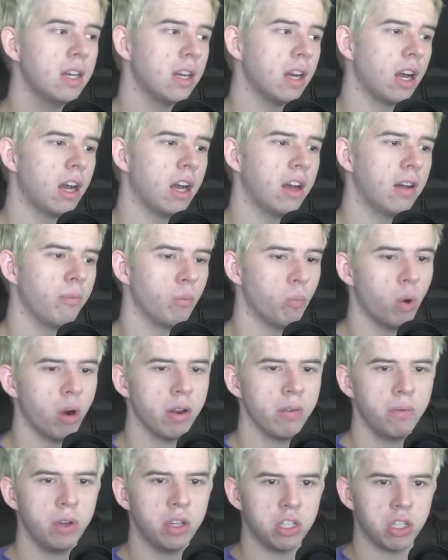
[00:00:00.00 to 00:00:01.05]

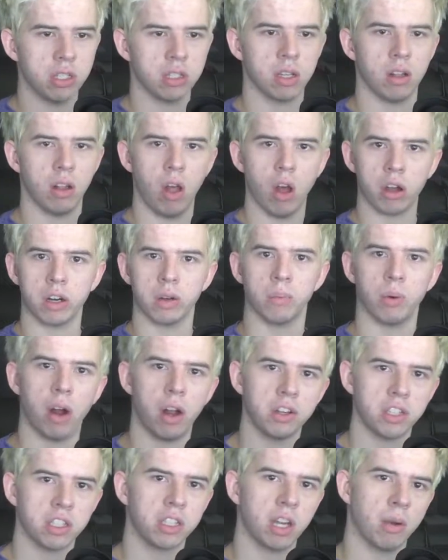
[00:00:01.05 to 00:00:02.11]
One of which is a longer
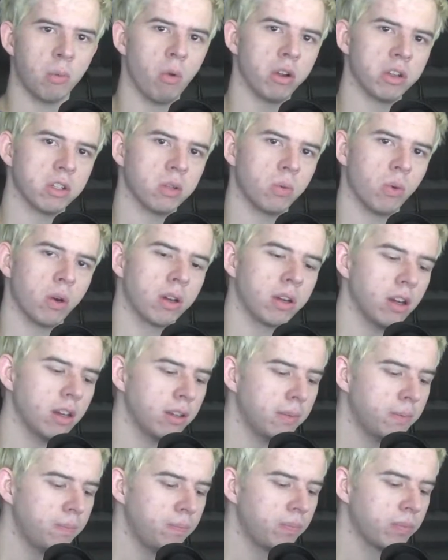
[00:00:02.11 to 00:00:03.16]
project I want to work
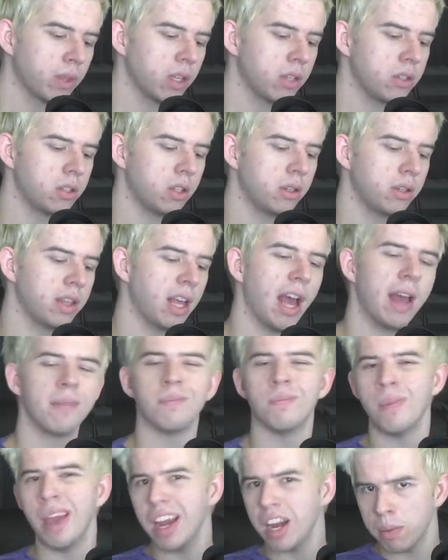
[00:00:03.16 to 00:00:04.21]
on. So
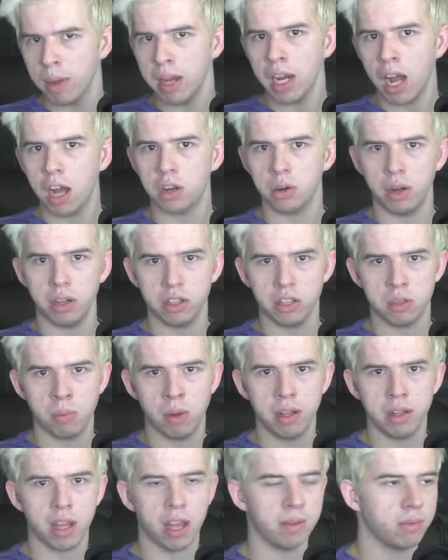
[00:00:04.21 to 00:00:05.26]
that may or may not go out this
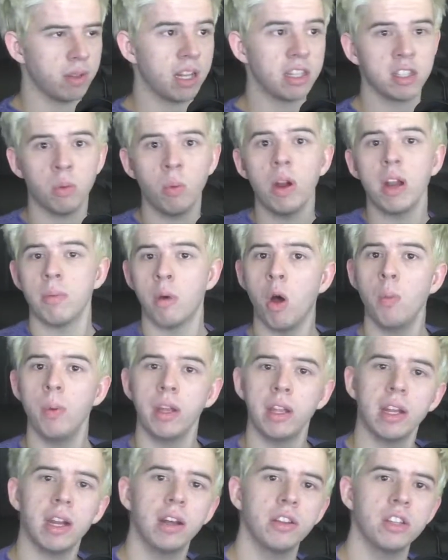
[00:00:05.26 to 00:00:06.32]
month. It's the one I'm
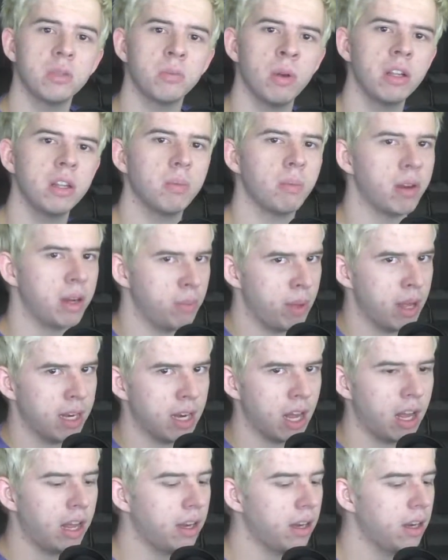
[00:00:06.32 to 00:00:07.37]
hoping to get out this month, but it may
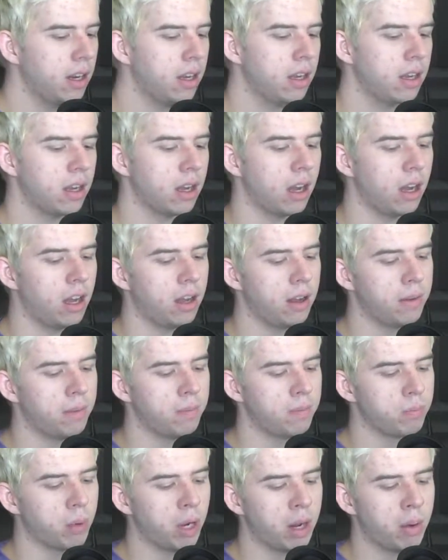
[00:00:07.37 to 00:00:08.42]
not. But
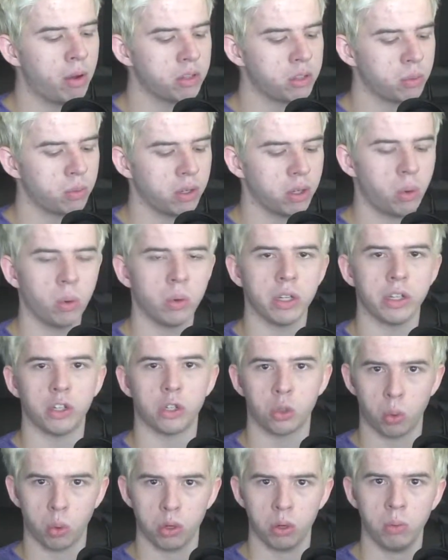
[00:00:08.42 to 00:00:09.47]
I'm also recording
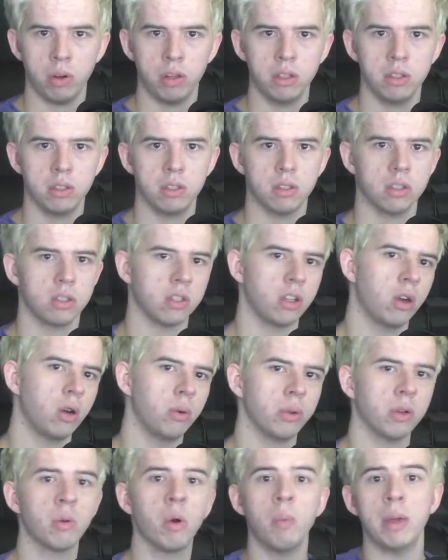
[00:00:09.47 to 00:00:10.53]
shorter ones,
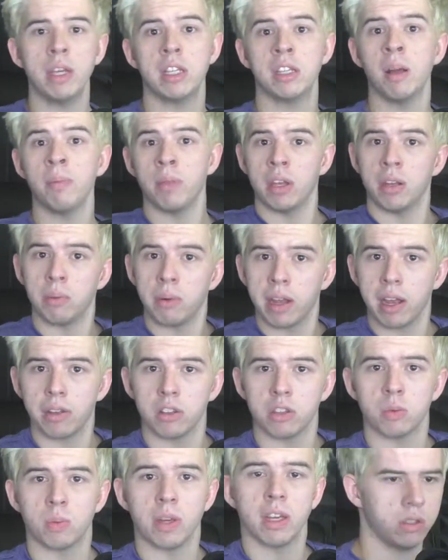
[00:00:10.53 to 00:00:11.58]
so there will be something going out
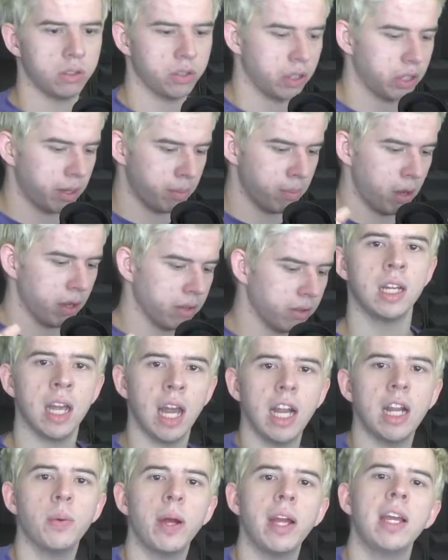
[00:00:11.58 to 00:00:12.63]
this week. Sorry, month.
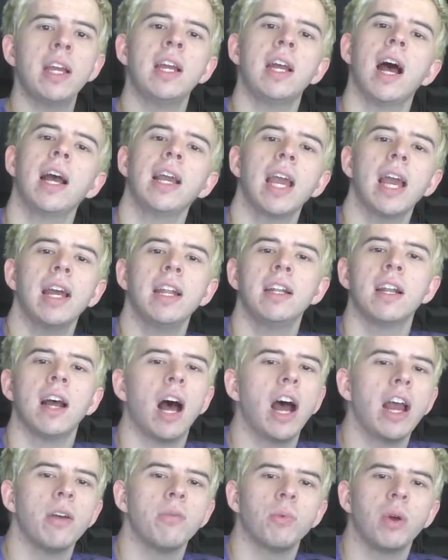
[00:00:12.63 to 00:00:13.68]
Anyway, again,
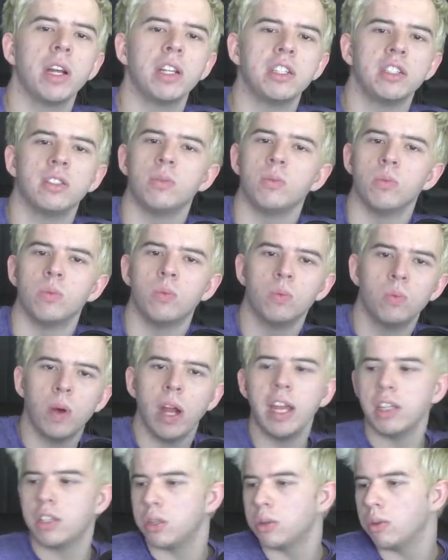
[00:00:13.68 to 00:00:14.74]
I have ranted
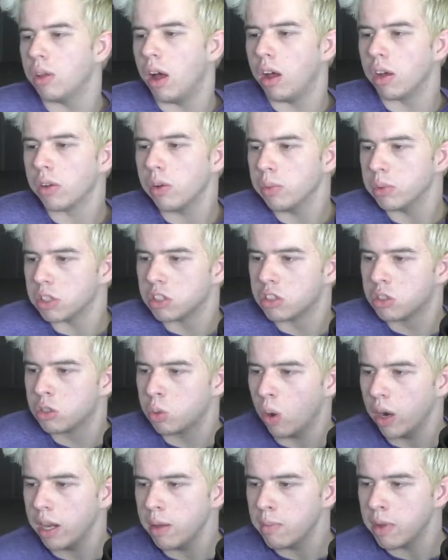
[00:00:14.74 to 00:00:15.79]
way too long, almost
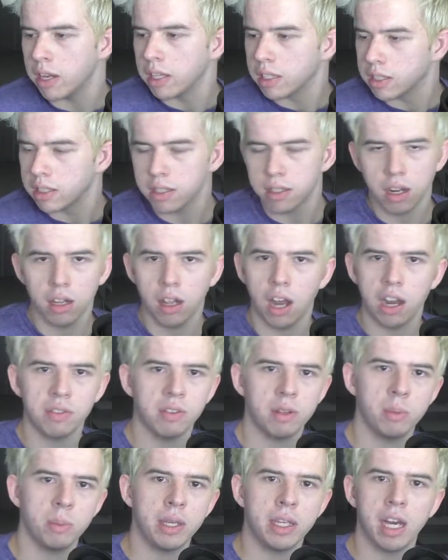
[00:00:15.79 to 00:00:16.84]
20 minutes. A lot
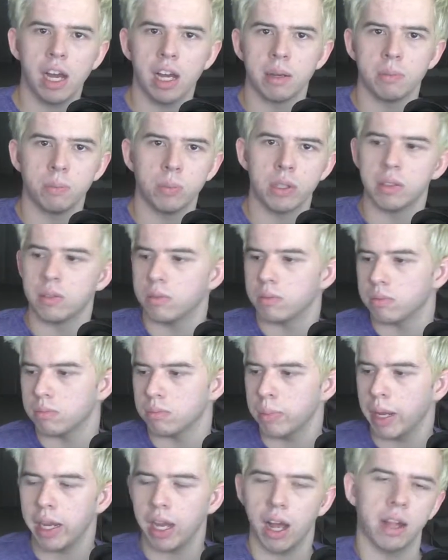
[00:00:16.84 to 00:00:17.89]
of it will be cut, but
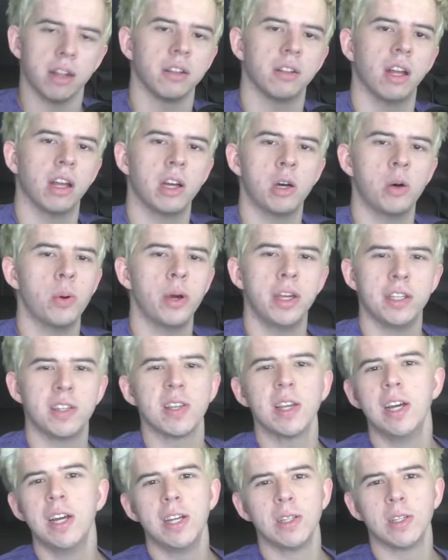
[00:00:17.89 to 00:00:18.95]
my God, I
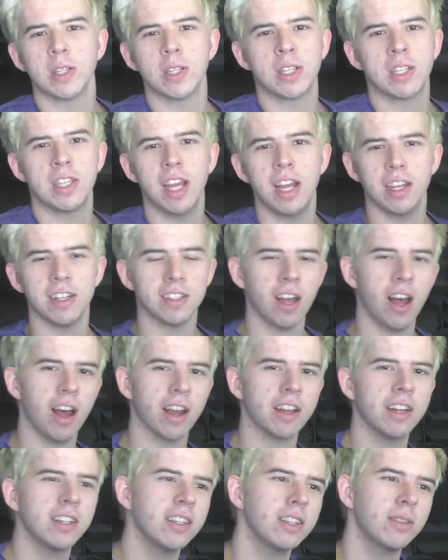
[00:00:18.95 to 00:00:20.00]
always just sit and
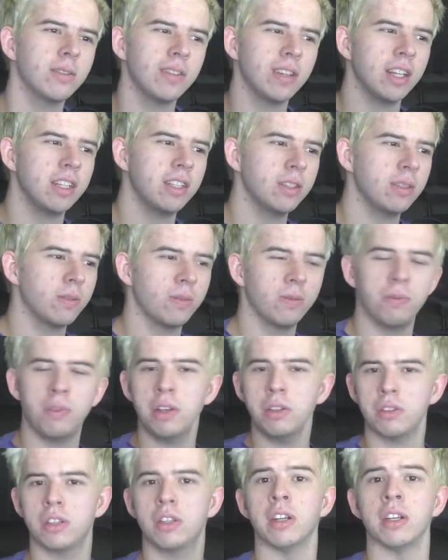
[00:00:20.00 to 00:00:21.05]
talk, and it just
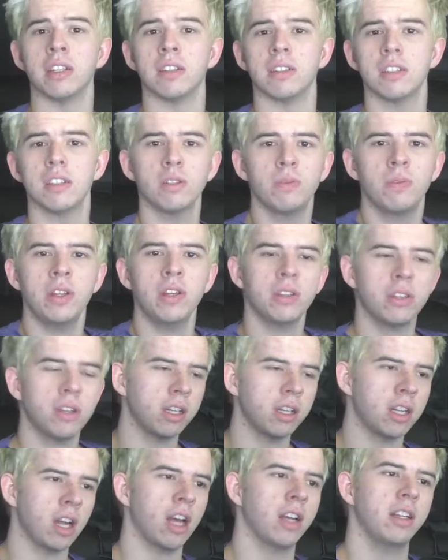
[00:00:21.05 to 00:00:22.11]
feels good. It just feels
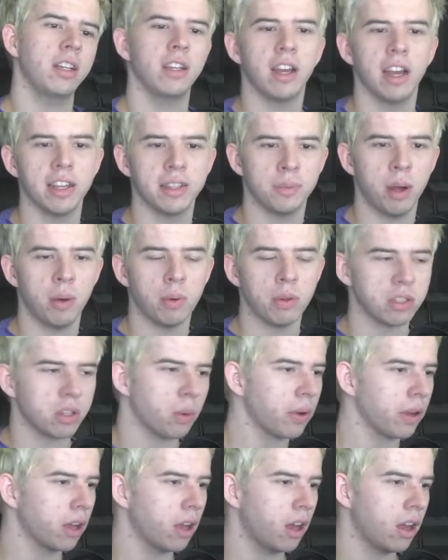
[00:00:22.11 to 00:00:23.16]
talk to you guys about what's
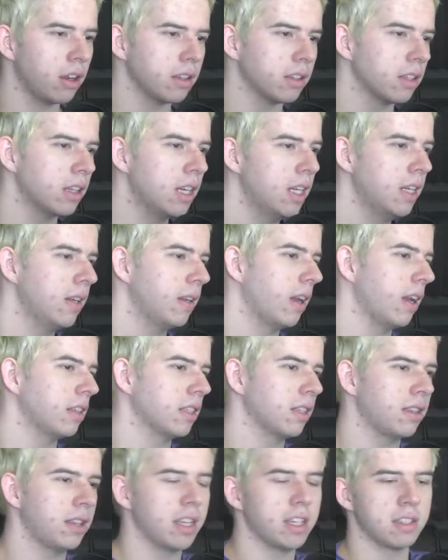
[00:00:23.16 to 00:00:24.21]
going on and
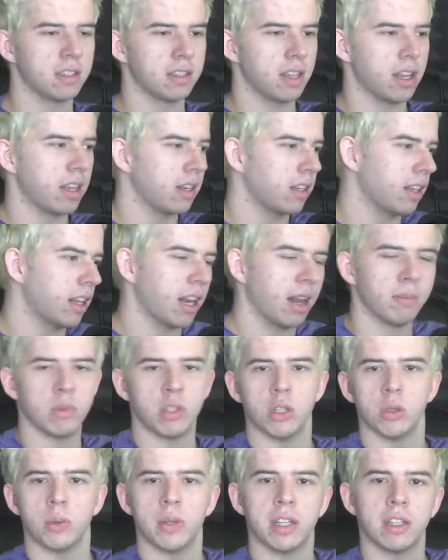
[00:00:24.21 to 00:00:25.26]
the things that I'm
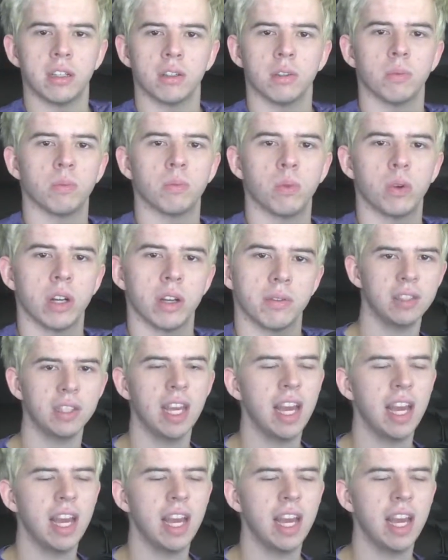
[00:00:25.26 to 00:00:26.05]
doing or whatever.